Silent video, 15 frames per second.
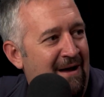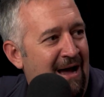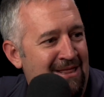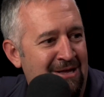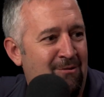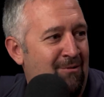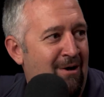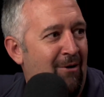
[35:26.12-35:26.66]
I
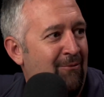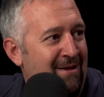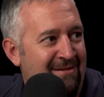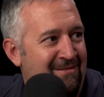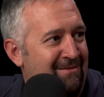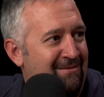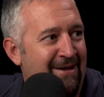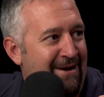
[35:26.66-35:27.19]
think we're
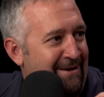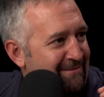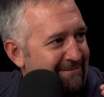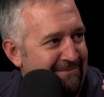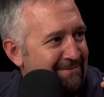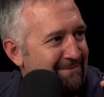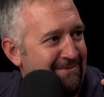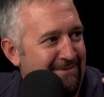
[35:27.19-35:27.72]
already like,
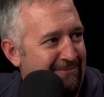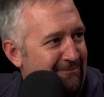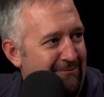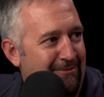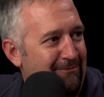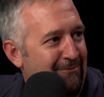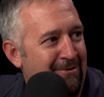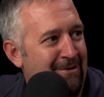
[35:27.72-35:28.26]

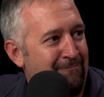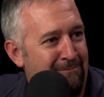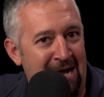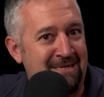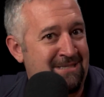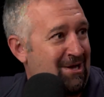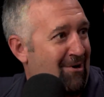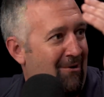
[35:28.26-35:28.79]
we're
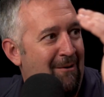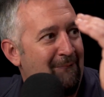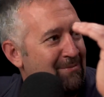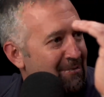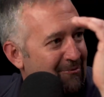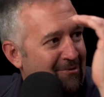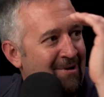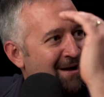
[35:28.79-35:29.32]
past the hump,
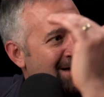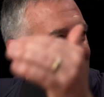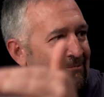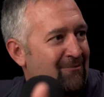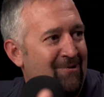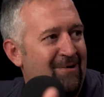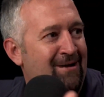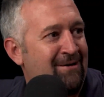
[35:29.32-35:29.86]
and we're
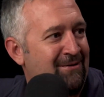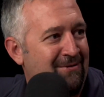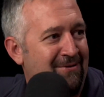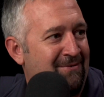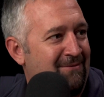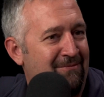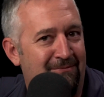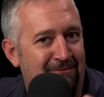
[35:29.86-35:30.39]

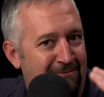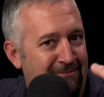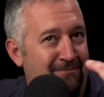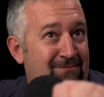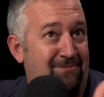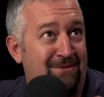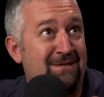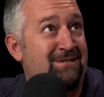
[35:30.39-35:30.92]
on
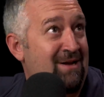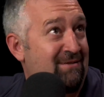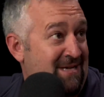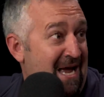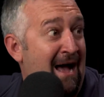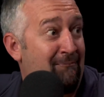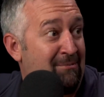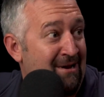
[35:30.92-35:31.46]
this stuff's
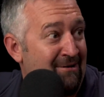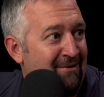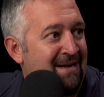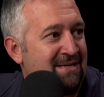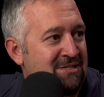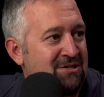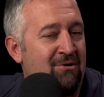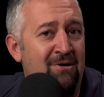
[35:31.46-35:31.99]
happening,
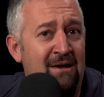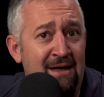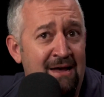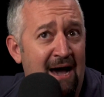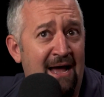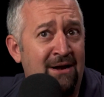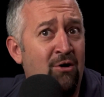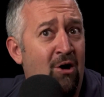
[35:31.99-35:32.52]
right? So
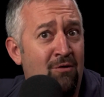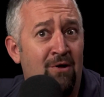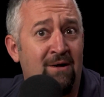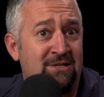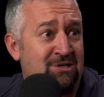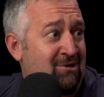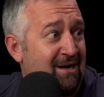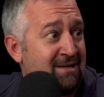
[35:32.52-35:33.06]
I know how long
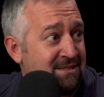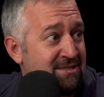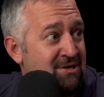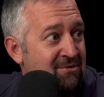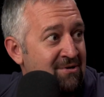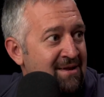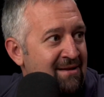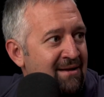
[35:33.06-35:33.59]
it took us to
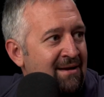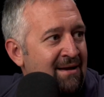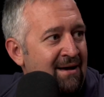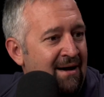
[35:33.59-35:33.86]
do it.